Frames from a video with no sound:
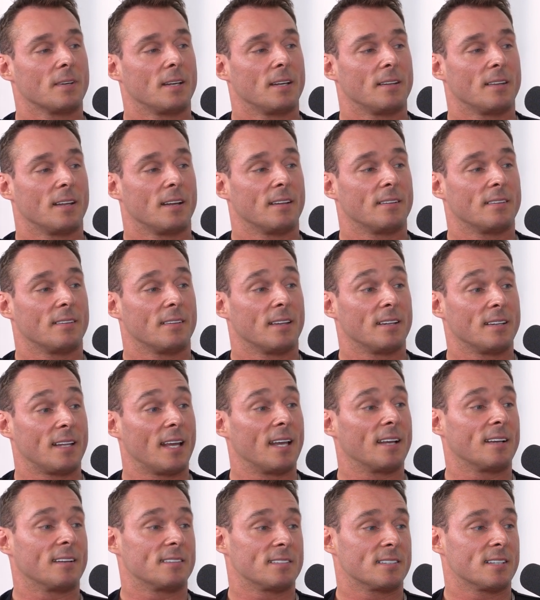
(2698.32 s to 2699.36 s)
and then the
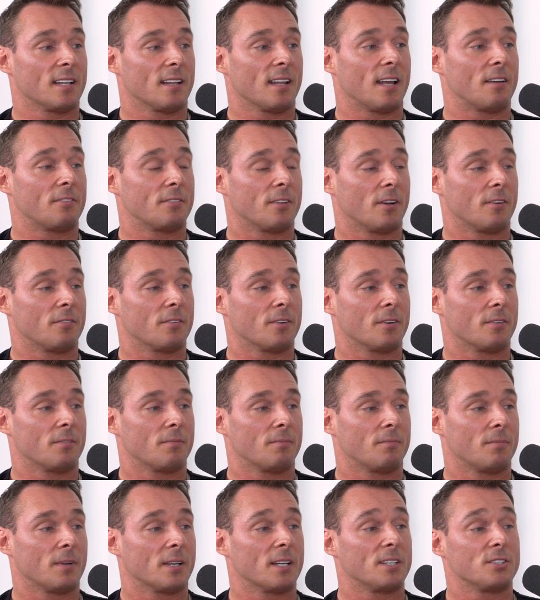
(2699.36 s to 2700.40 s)
day gets the leftover,
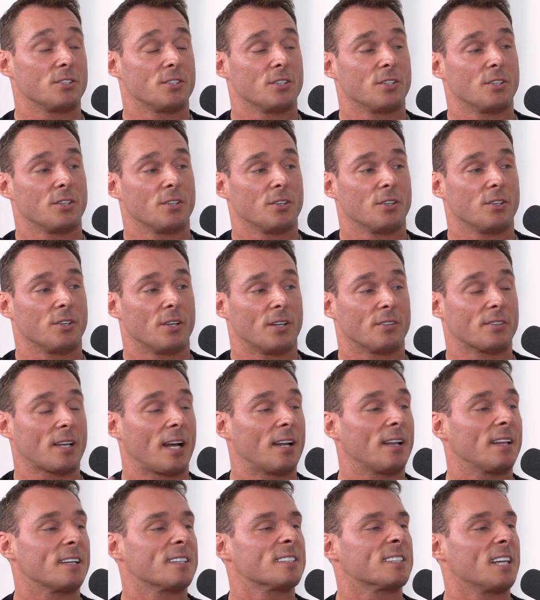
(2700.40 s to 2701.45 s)
because it's
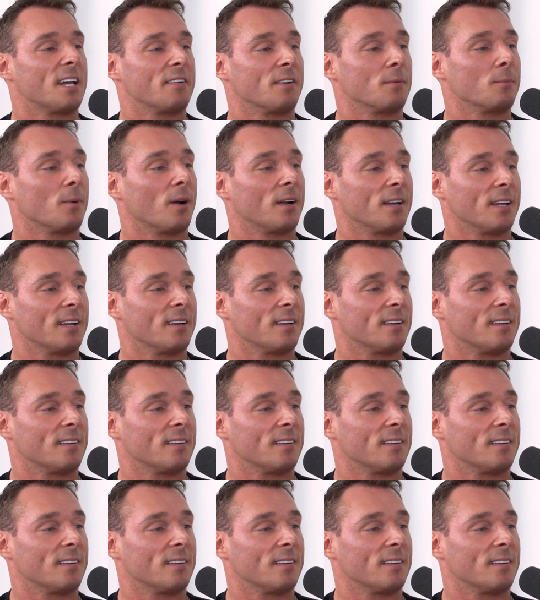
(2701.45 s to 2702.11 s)
kind of like saving money.